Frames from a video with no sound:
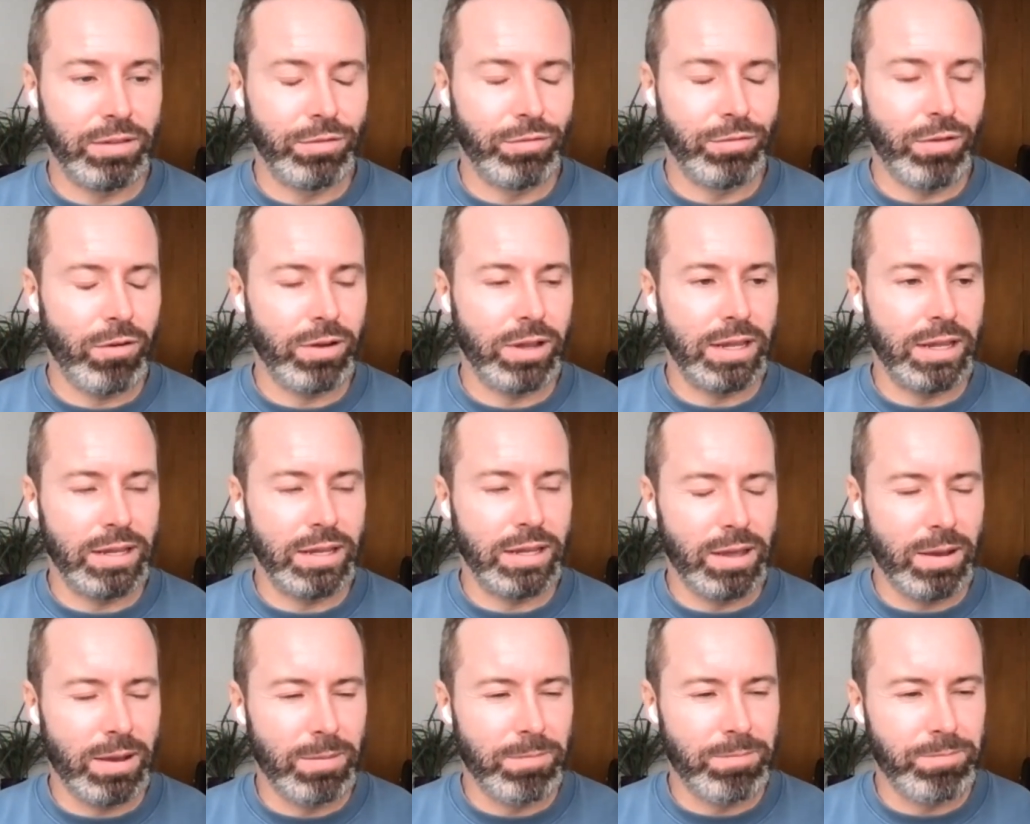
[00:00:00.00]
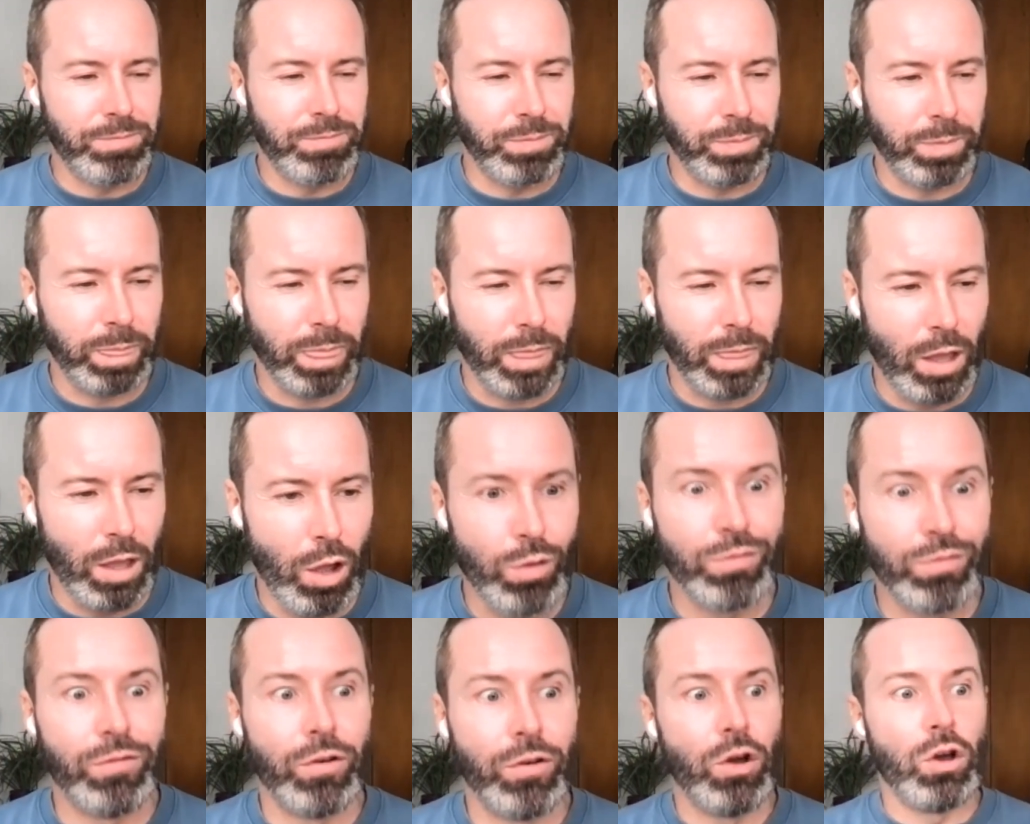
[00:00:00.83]
very
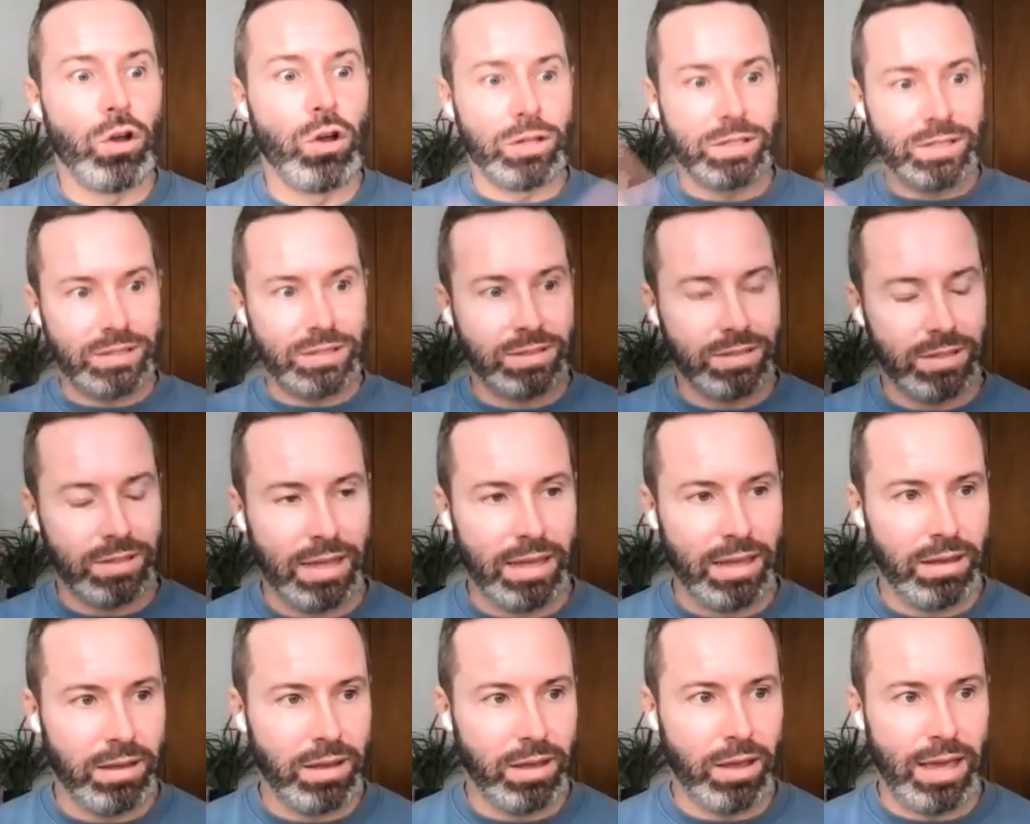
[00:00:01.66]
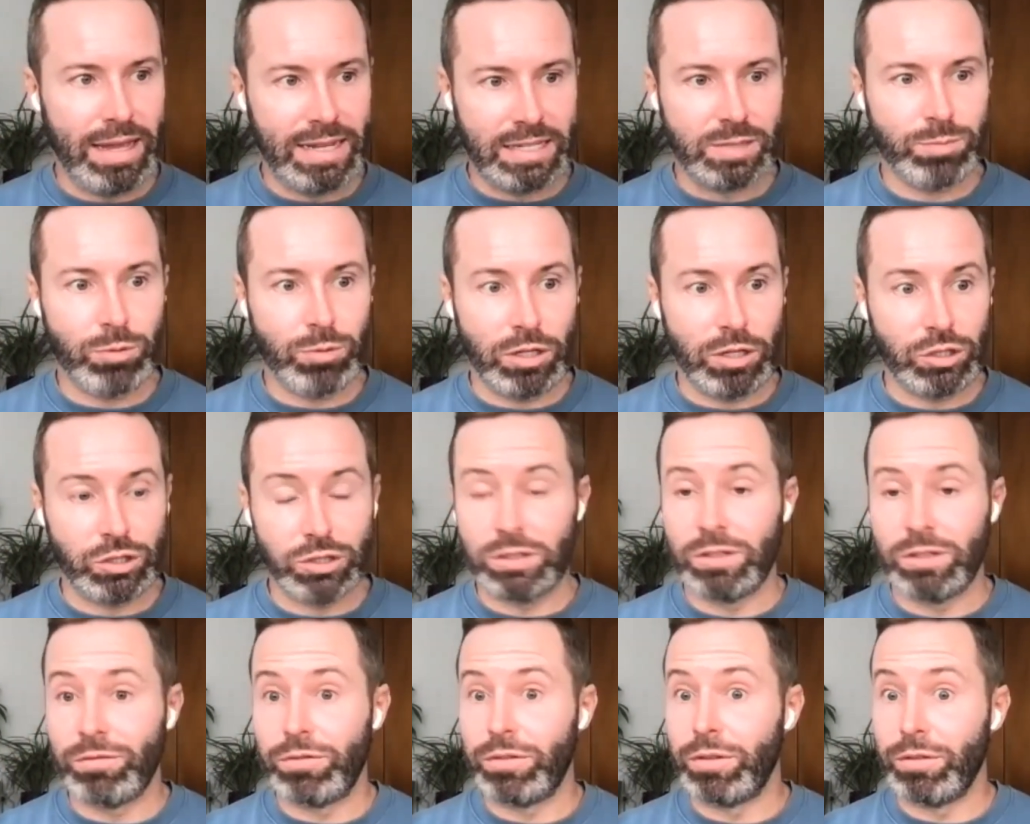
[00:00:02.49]
overt
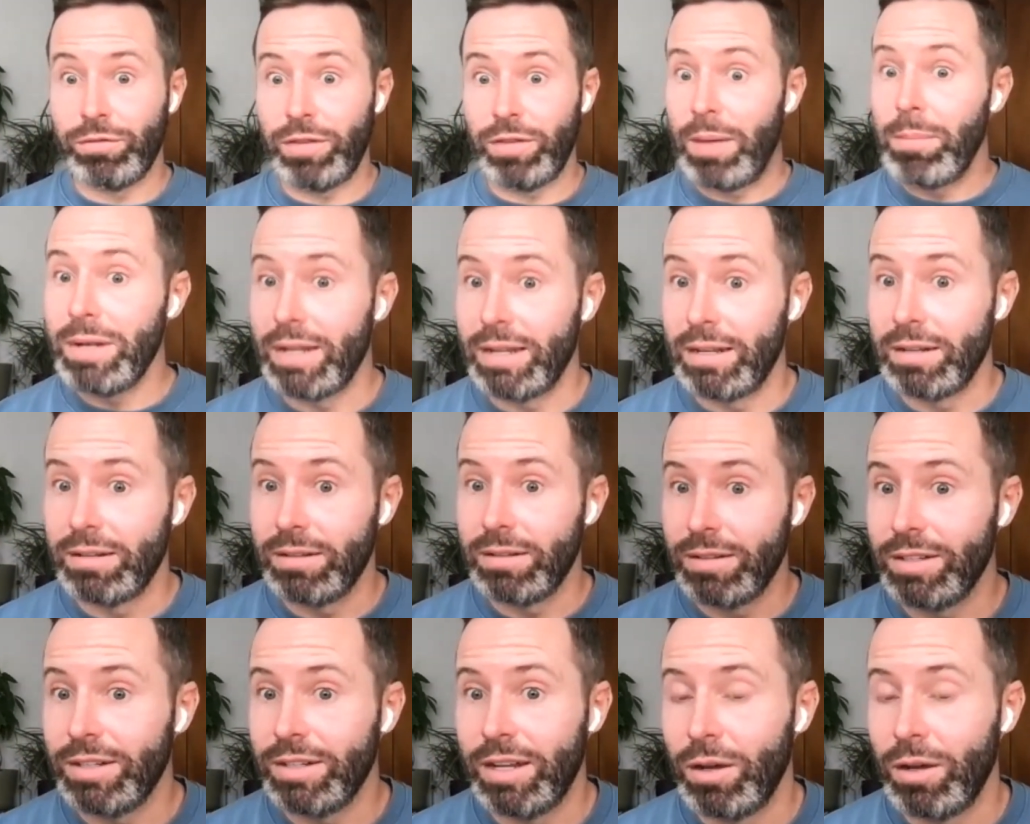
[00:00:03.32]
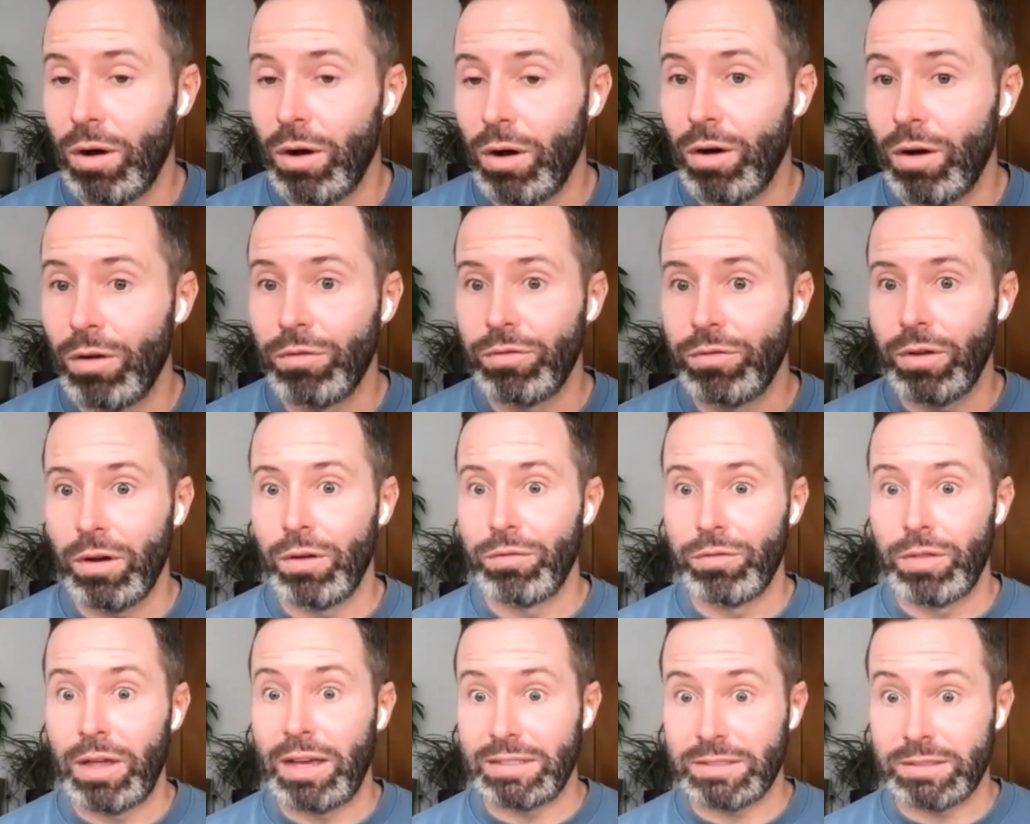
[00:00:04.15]
expression of the feminine,
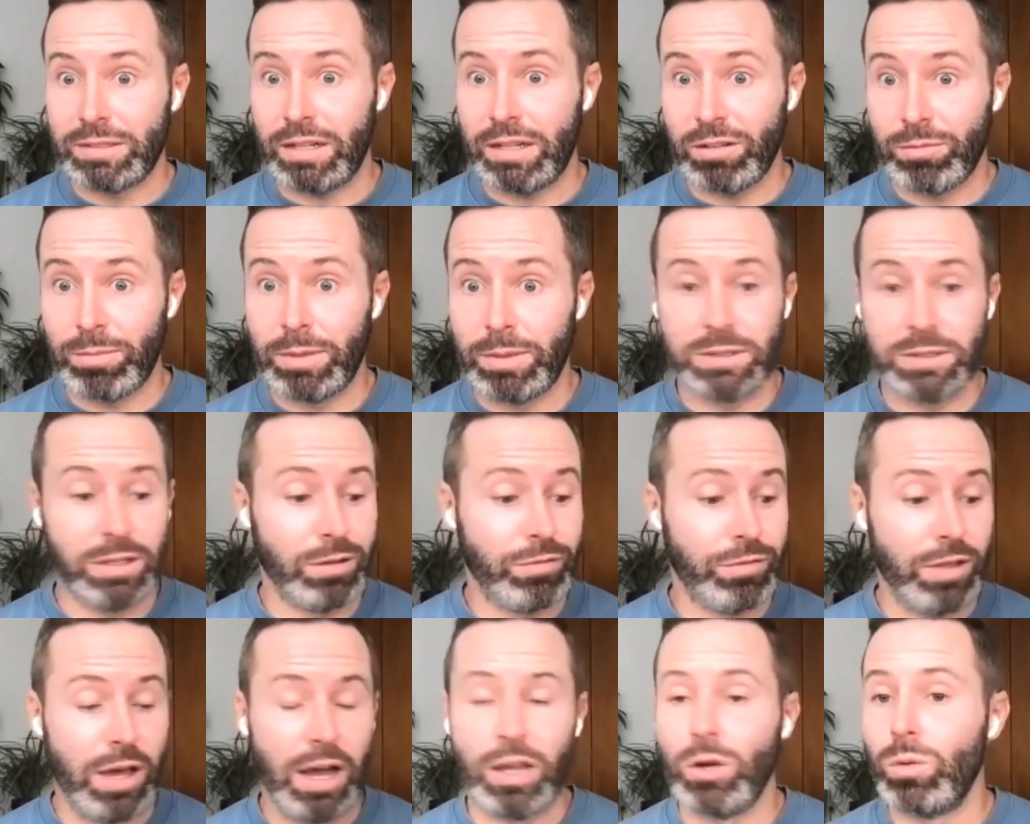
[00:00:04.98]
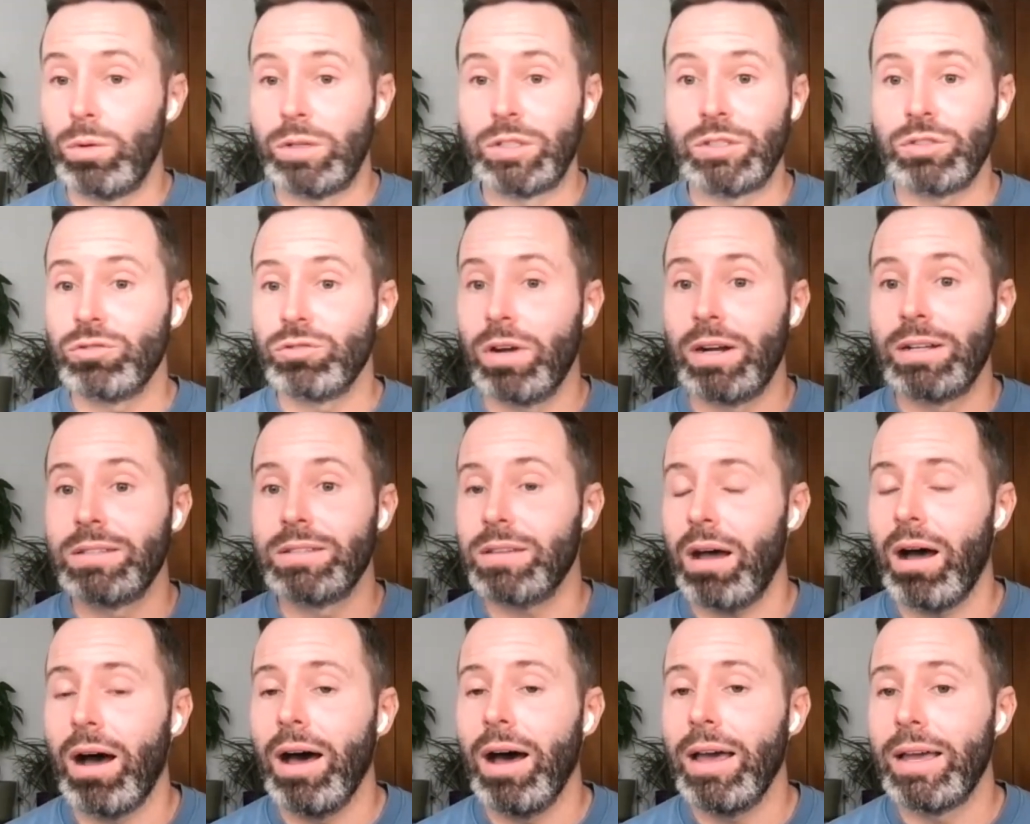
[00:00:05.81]
of that side of myself that I always tried to
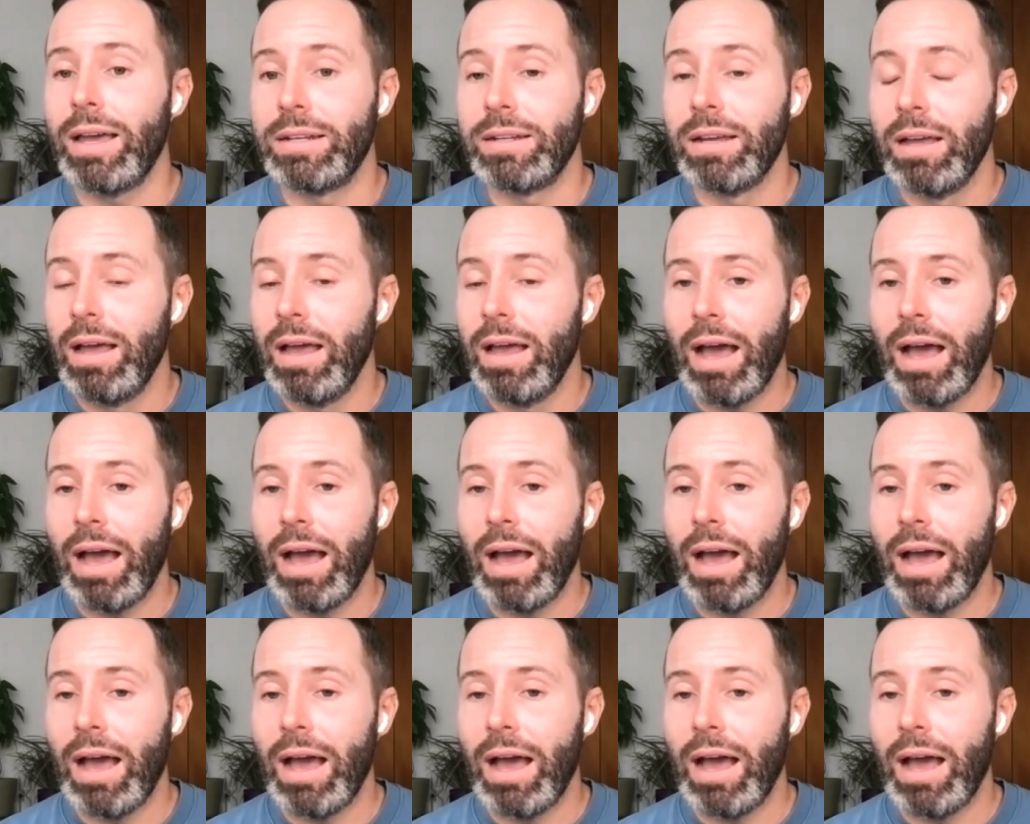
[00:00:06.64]
hide.